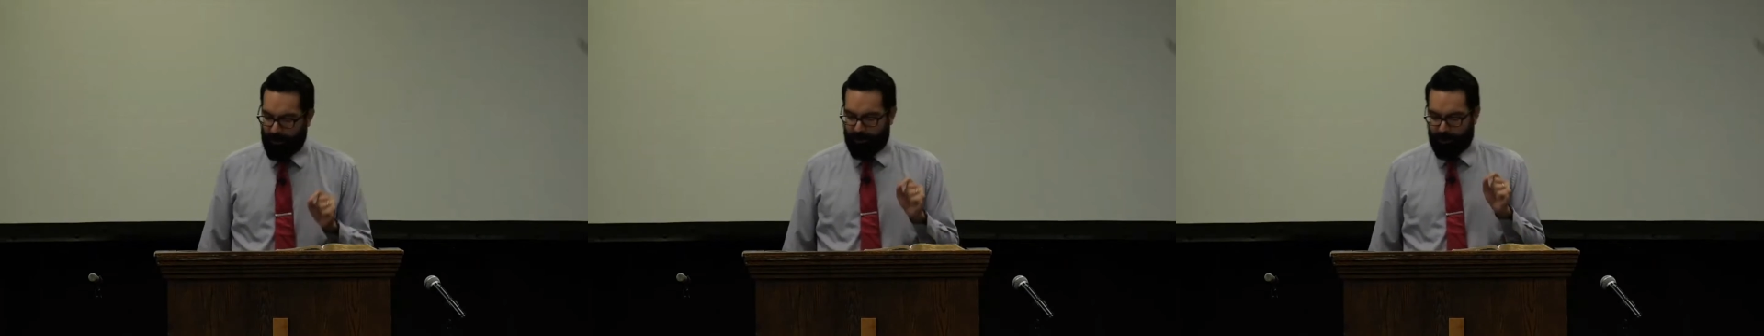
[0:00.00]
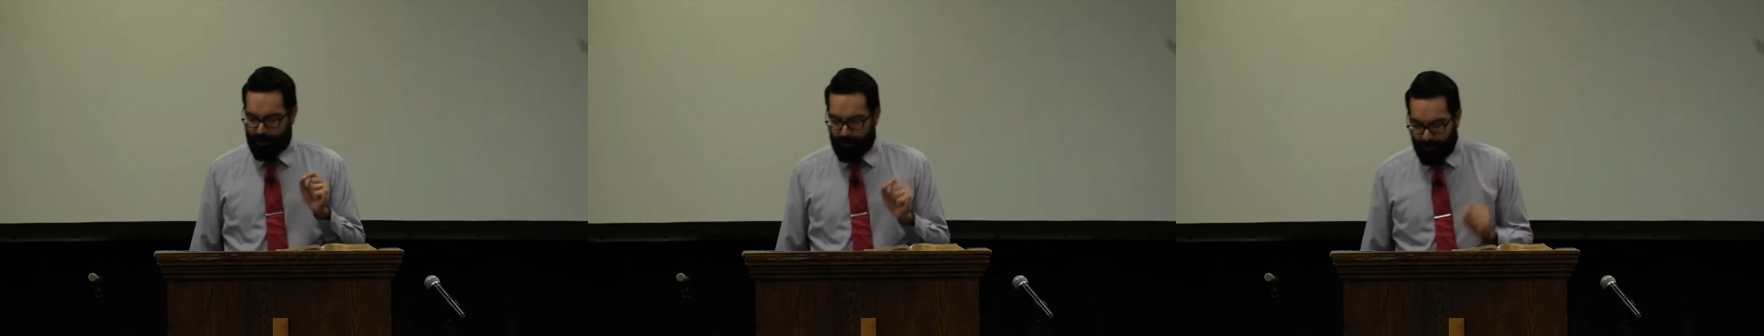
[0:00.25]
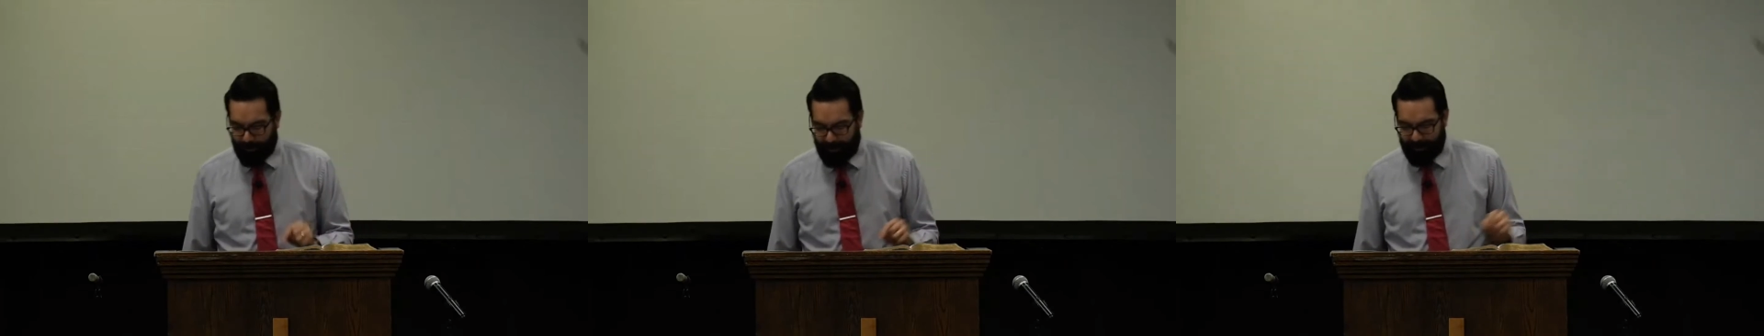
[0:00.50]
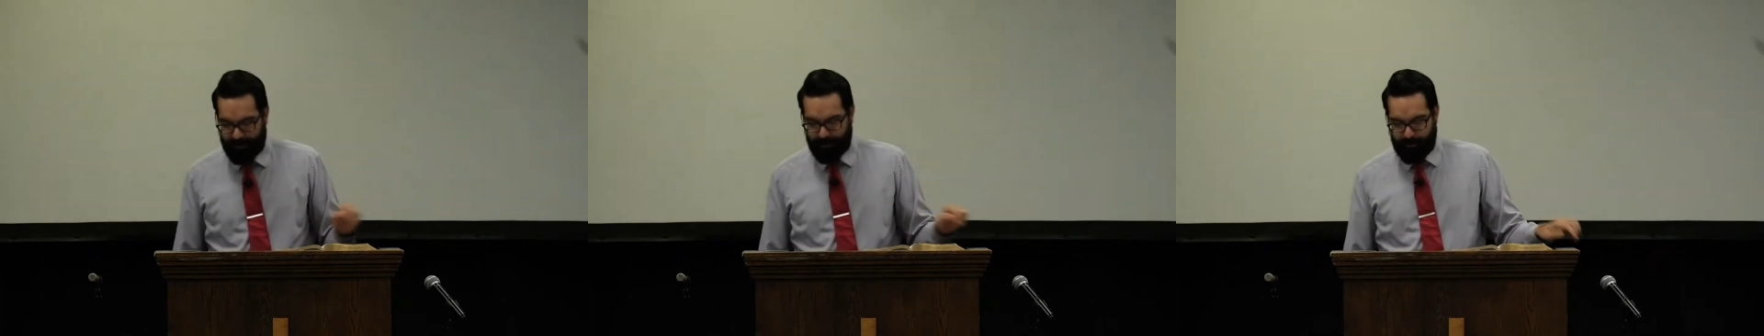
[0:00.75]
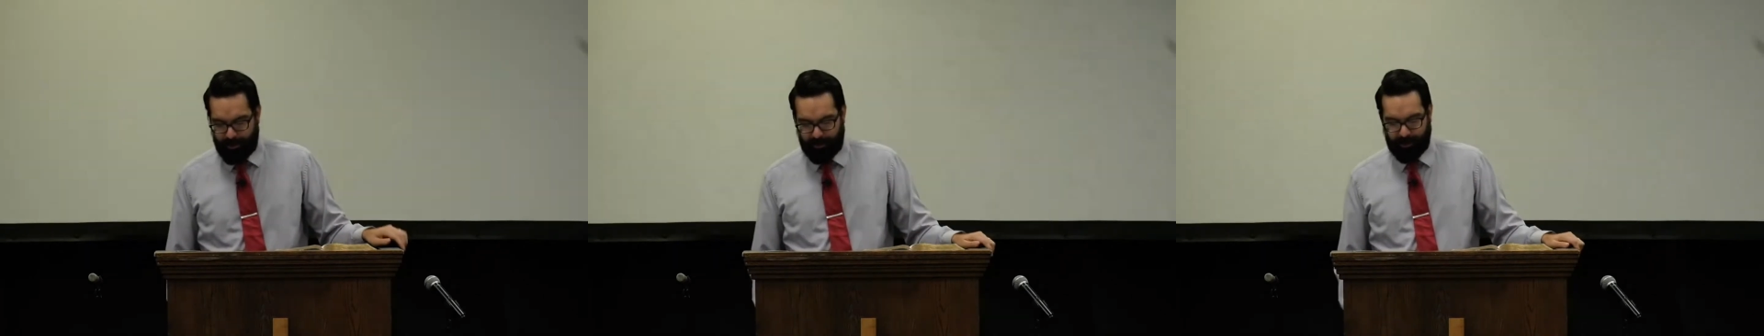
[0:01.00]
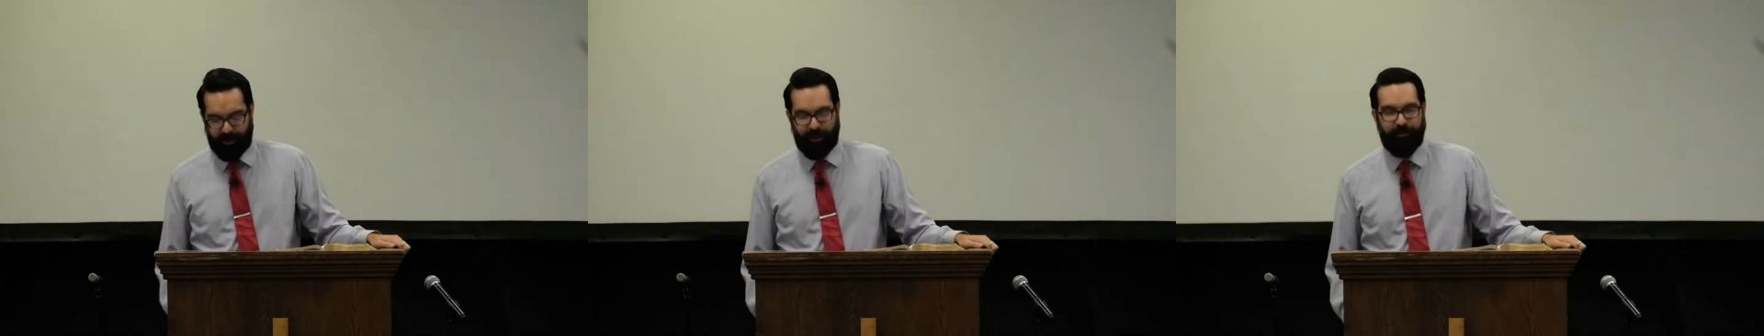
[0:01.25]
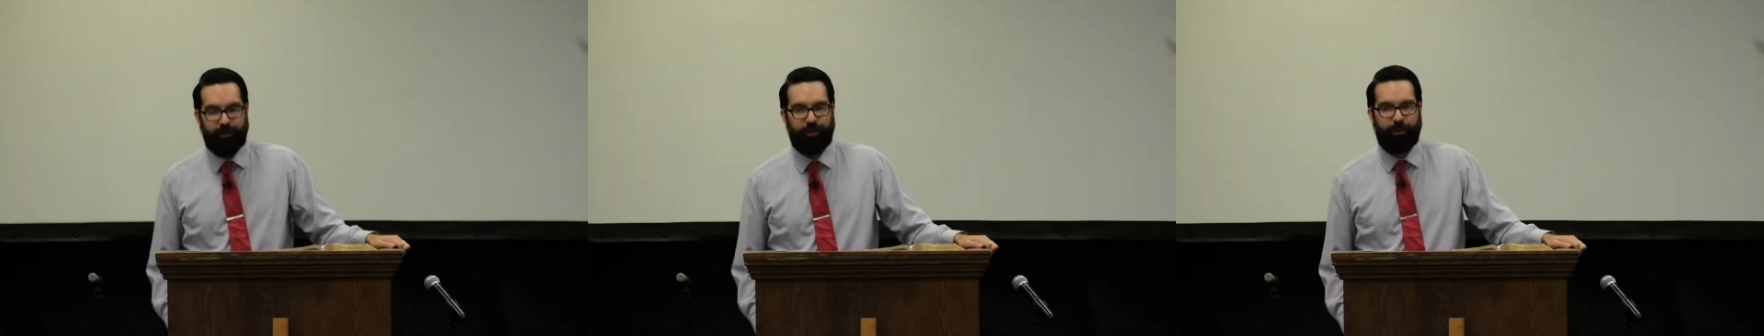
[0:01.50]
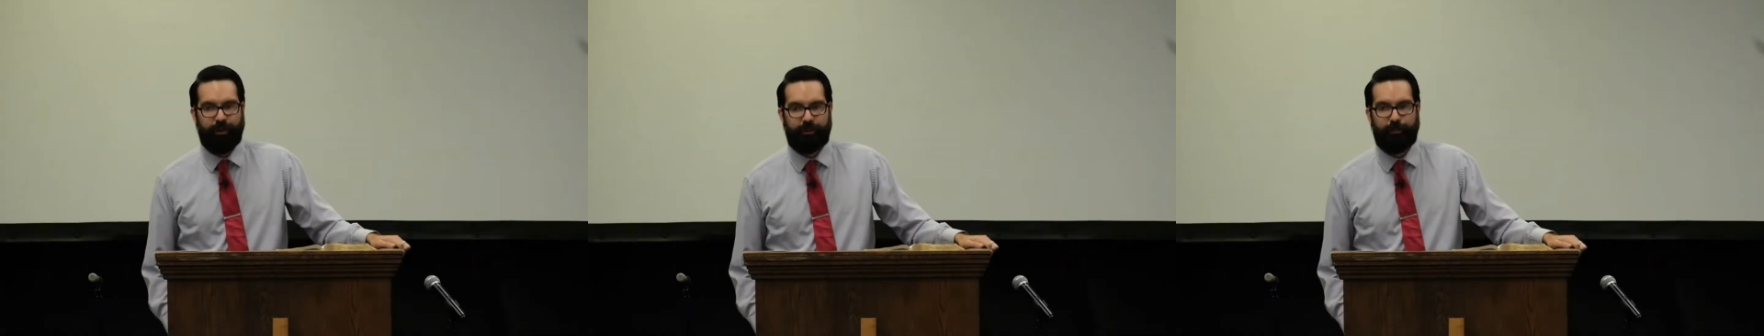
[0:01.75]
to complete the mission given to
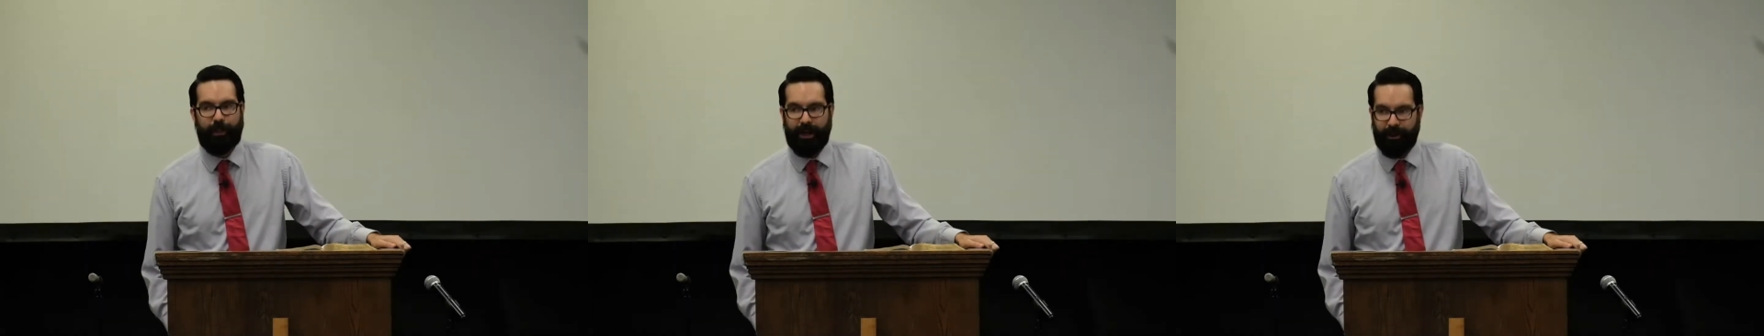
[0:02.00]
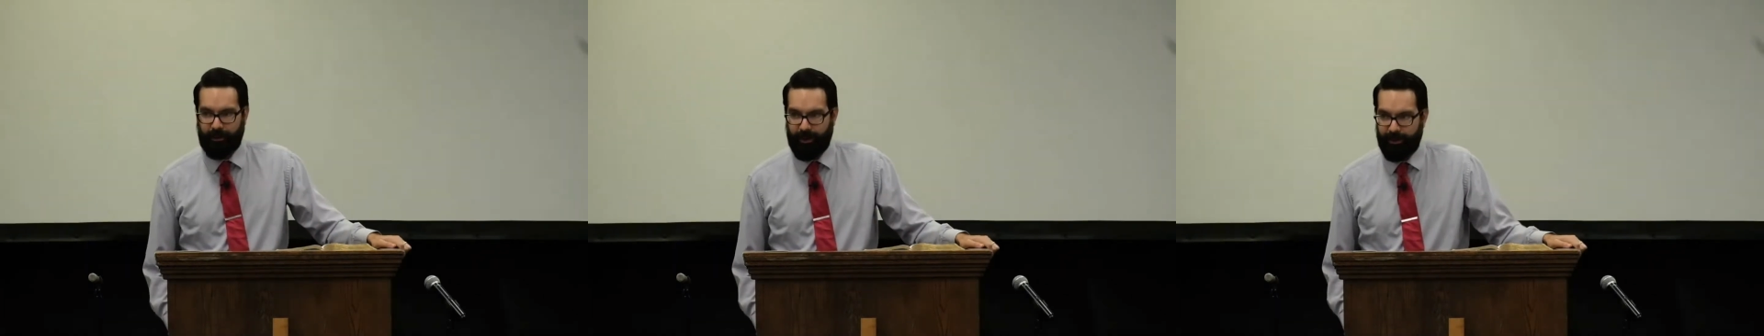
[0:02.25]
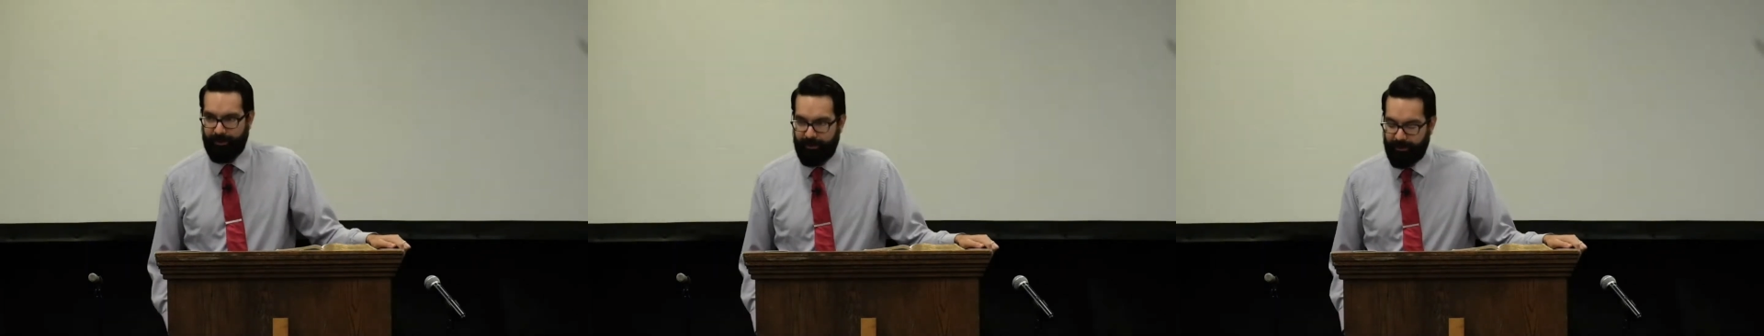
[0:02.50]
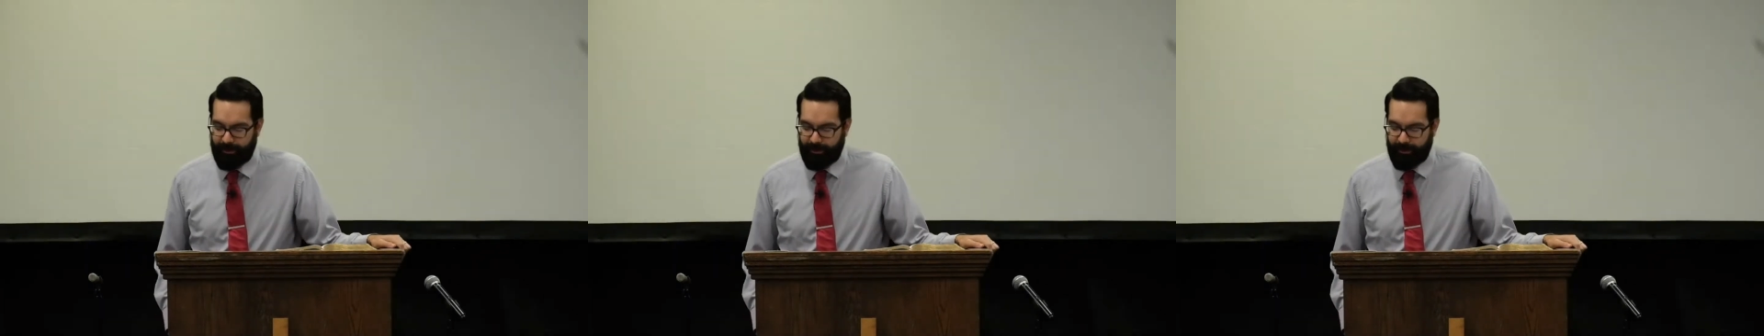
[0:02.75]
us by Christ.